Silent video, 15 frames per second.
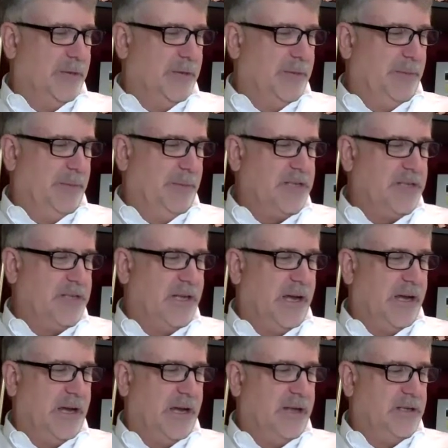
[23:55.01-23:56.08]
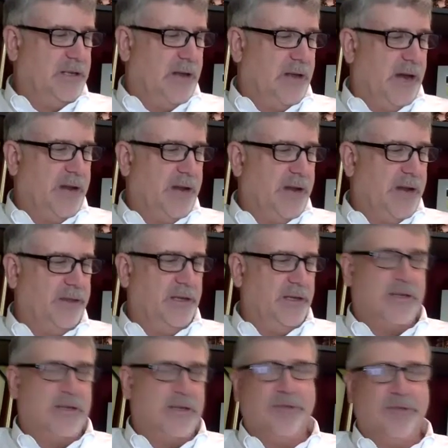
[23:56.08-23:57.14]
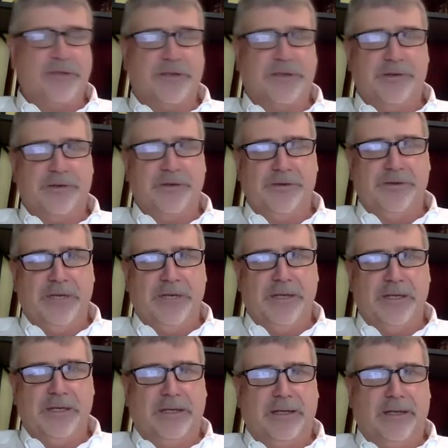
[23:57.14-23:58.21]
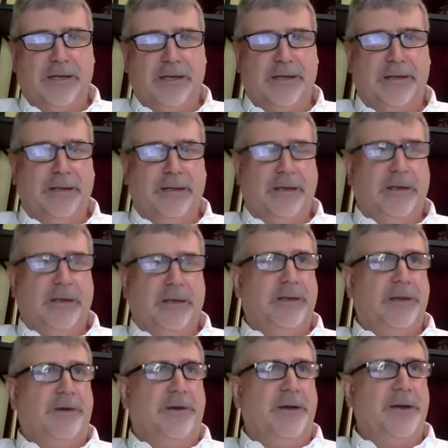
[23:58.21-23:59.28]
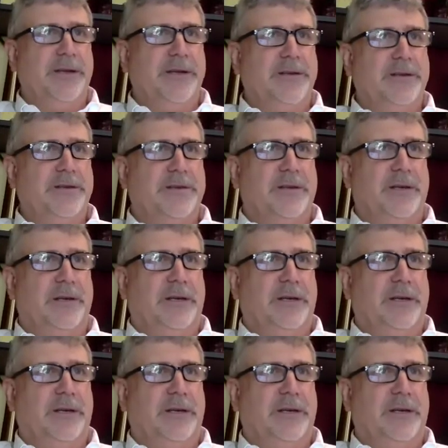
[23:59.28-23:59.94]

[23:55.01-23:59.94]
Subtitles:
I mean, basically, I think San Francisco is unique in that there is